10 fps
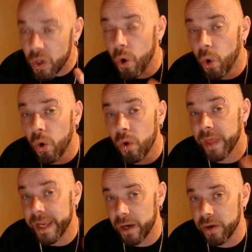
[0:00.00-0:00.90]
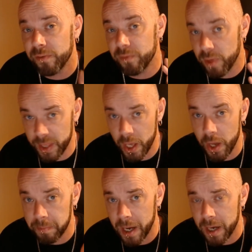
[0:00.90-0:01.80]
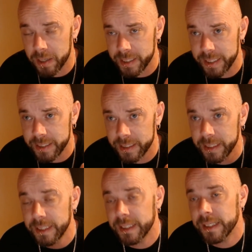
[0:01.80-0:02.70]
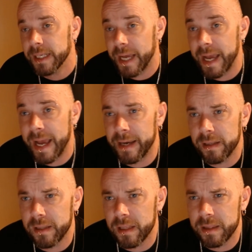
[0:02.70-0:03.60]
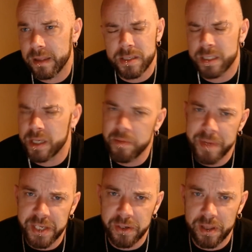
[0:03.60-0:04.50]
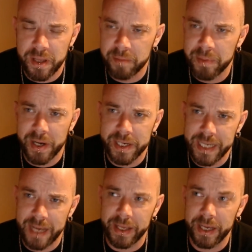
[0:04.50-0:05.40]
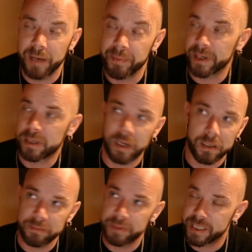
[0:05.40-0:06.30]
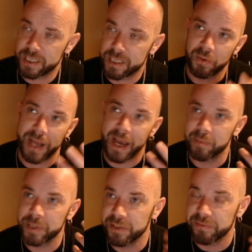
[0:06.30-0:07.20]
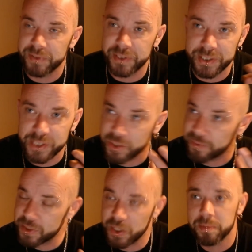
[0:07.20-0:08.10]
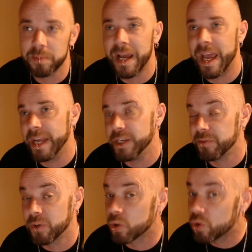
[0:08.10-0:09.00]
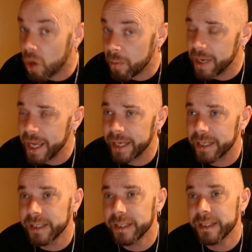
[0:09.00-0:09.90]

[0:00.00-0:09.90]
or they go through third parties. And there's so many good third parties out there. I mean, I can't list them all now, but you've just off the top of my head, you've got Cromlech,